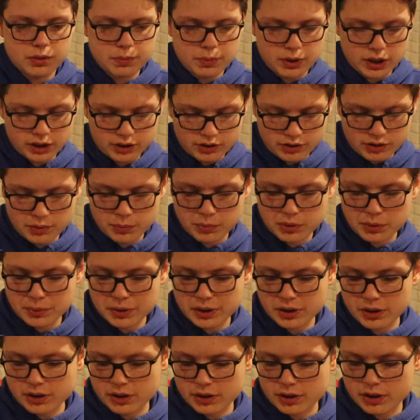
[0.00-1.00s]
Box seems to be
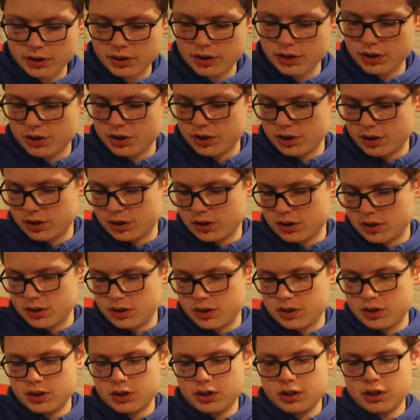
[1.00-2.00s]
in good condition.
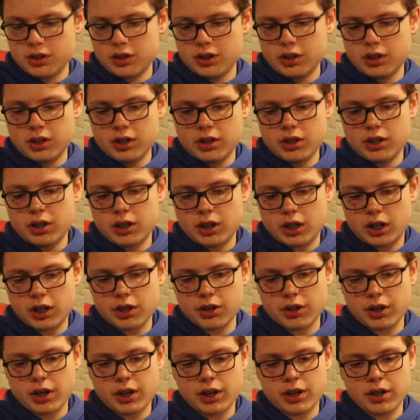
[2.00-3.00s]

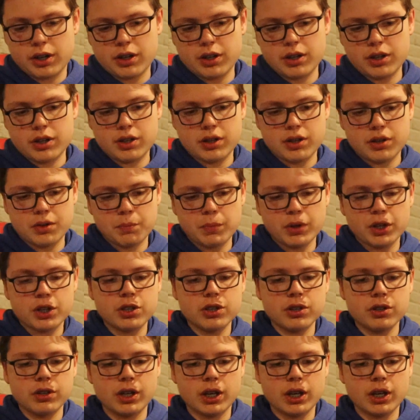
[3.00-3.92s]
Alright, make sure you